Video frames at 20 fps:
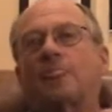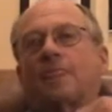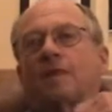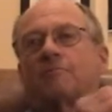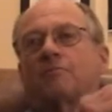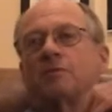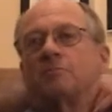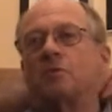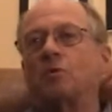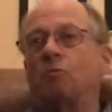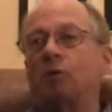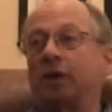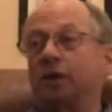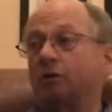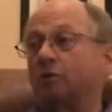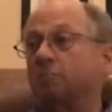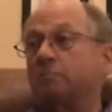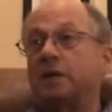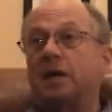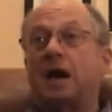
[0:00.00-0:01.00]
from a
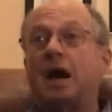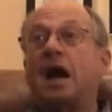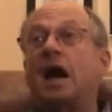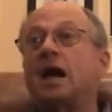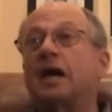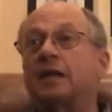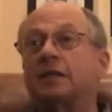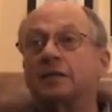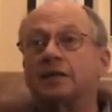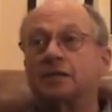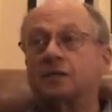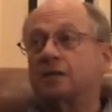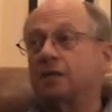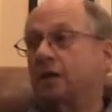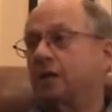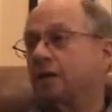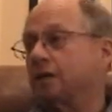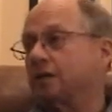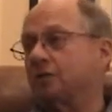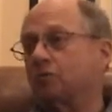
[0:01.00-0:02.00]
window behind the
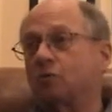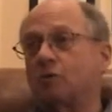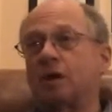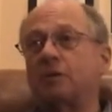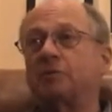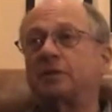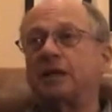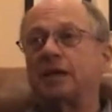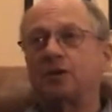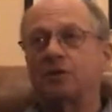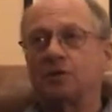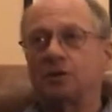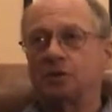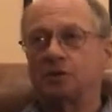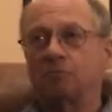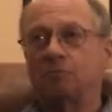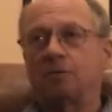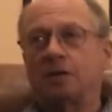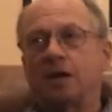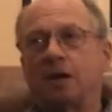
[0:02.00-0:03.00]
scanner, so why would that cause
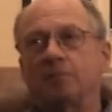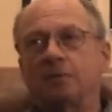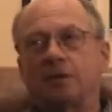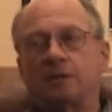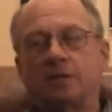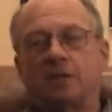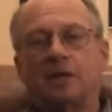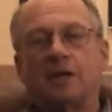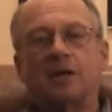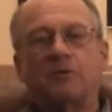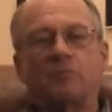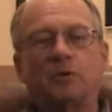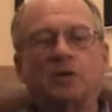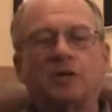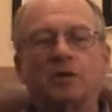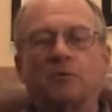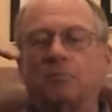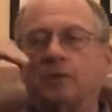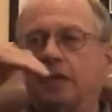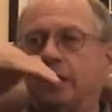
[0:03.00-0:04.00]
a problem? This light would
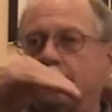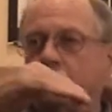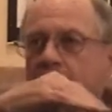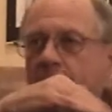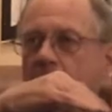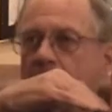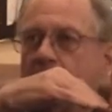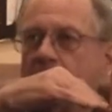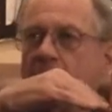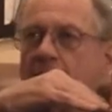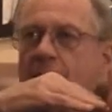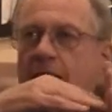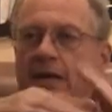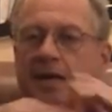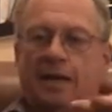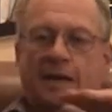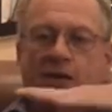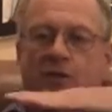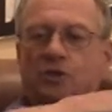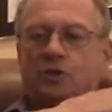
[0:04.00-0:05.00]
come in,
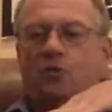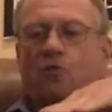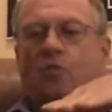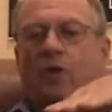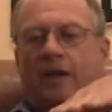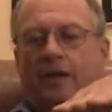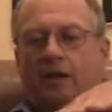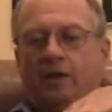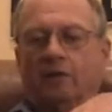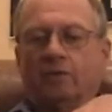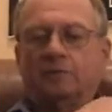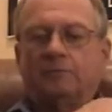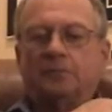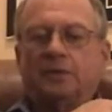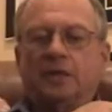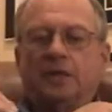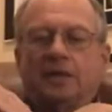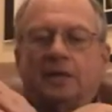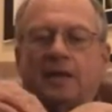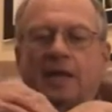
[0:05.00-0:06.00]
and here's the window,
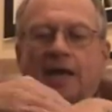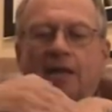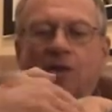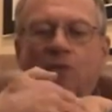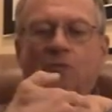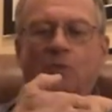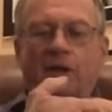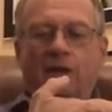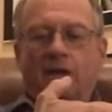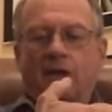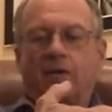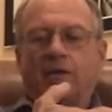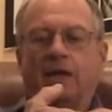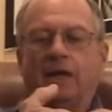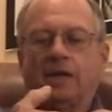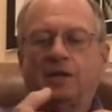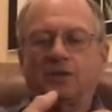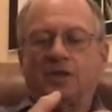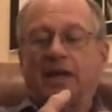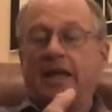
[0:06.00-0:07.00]
and the window
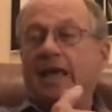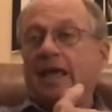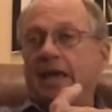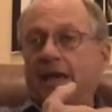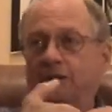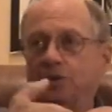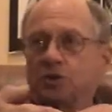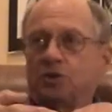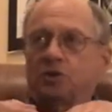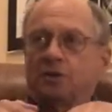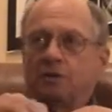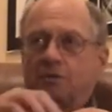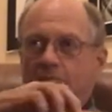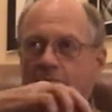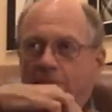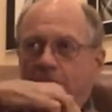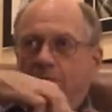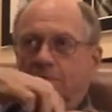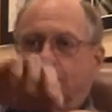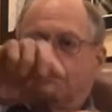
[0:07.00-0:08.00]
has an edge,
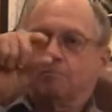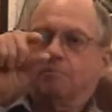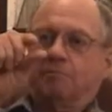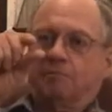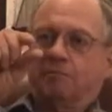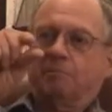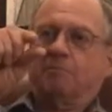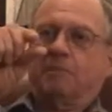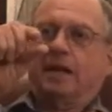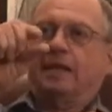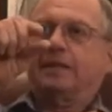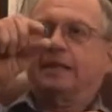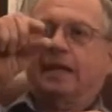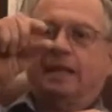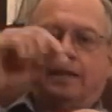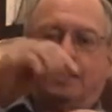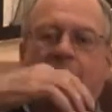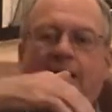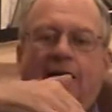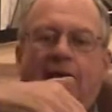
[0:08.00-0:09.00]
about
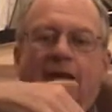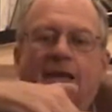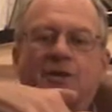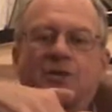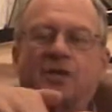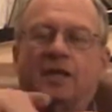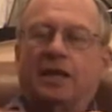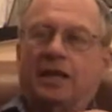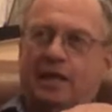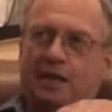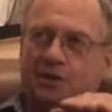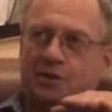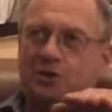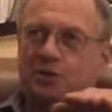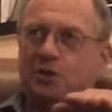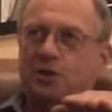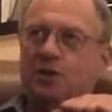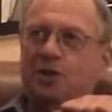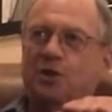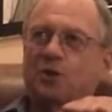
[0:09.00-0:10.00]
that thick, has an
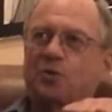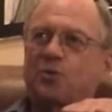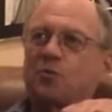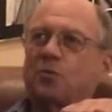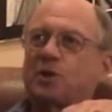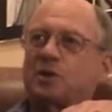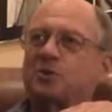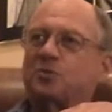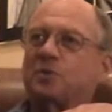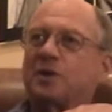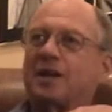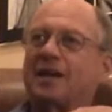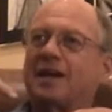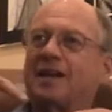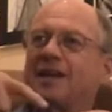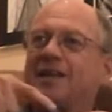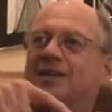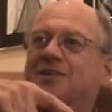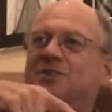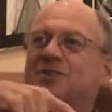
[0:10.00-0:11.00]
edge, which when
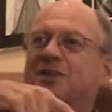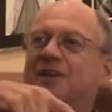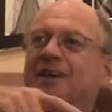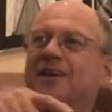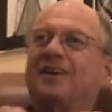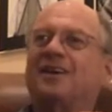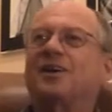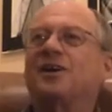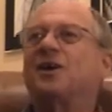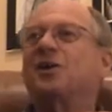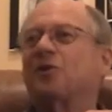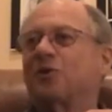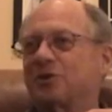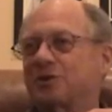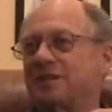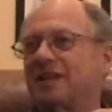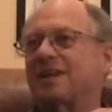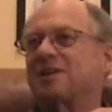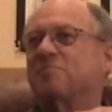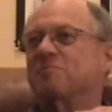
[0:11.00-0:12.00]
light hits it, it
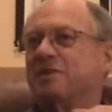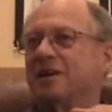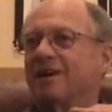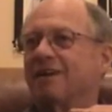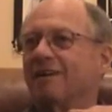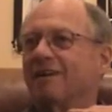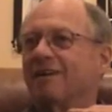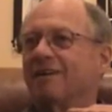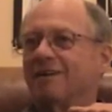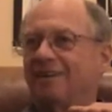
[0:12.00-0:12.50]
looks like a mirror.